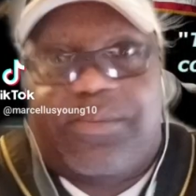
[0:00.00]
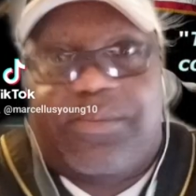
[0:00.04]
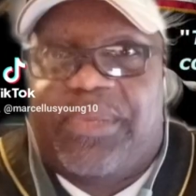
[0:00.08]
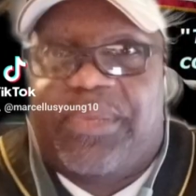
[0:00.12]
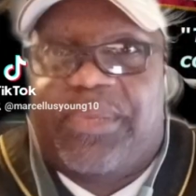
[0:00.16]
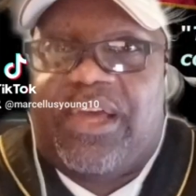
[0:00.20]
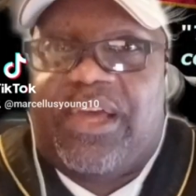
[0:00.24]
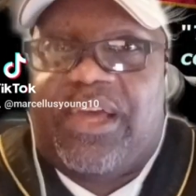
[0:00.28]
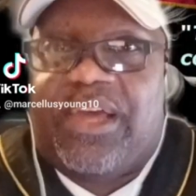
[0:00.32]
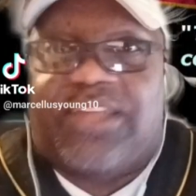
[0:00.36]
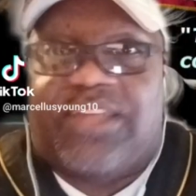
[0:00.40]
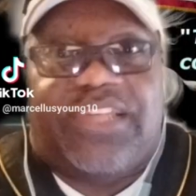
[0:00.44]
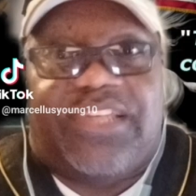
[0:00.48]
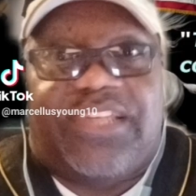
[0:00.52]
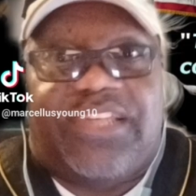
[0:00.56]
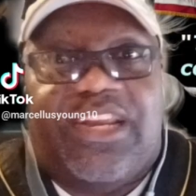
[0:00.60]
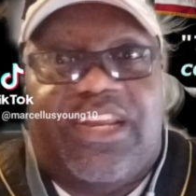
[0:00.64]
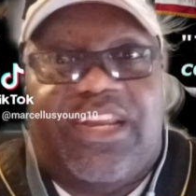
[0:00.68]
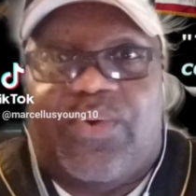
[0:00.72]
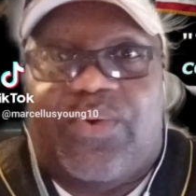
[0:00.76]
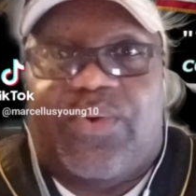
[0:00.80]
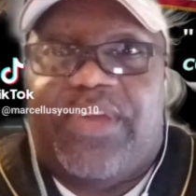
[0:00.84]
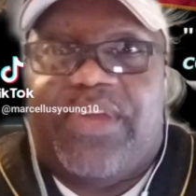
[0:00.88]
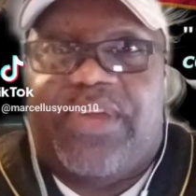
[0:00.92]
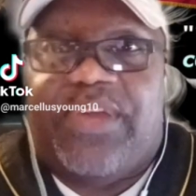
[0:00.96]
Beyonce,
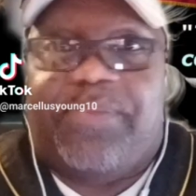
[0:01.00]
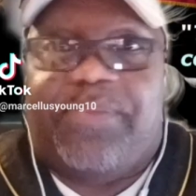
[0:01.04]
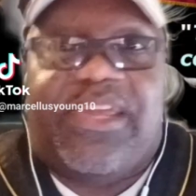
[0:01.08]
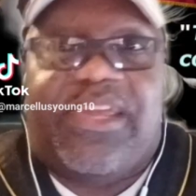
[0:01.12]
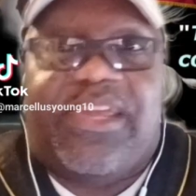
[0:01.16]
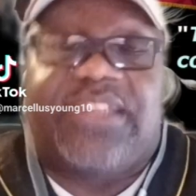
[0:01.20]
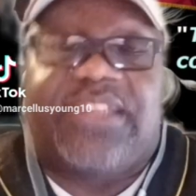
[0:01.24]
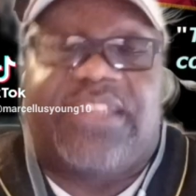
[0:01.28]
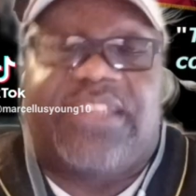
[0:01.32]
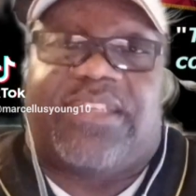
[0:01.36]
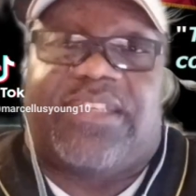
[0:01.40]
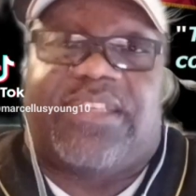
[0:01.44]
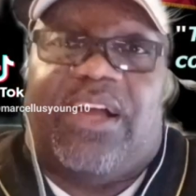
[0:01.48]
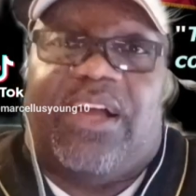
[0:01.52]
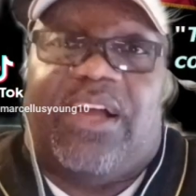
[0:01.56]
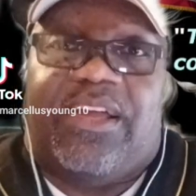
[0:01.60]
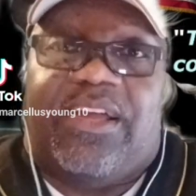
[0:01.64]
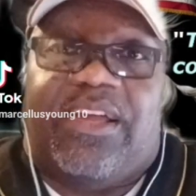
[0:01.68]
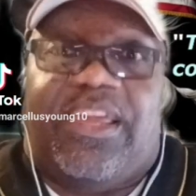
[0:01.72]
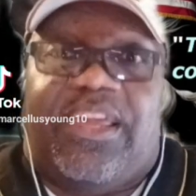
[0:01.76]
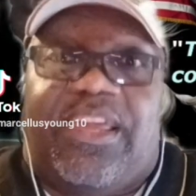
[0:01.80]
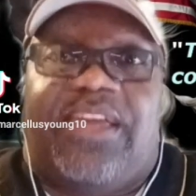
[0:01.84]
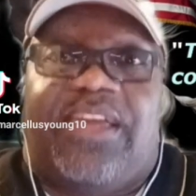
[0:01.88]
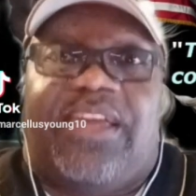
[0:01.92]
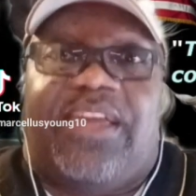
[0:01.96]
the Queen Bee, has stung
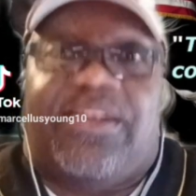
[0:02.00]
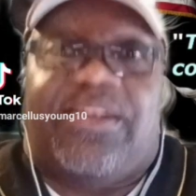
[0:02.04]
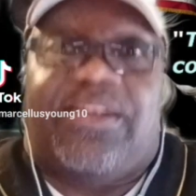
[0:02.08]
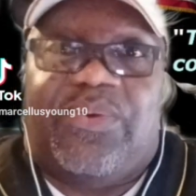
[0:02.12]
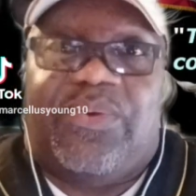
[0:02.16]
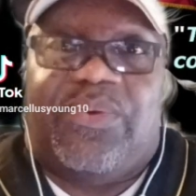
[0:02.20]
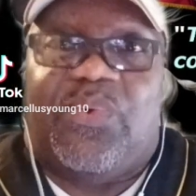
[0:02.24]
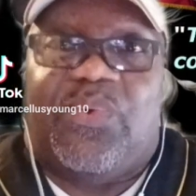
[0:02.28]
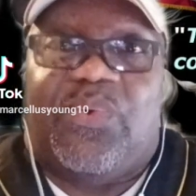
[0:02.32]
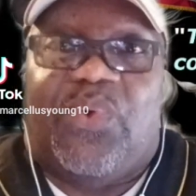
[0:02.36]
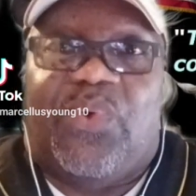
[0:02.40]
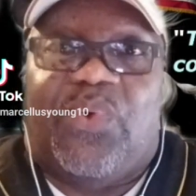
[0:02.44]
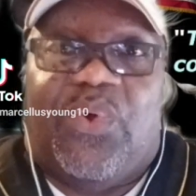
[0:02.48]
again.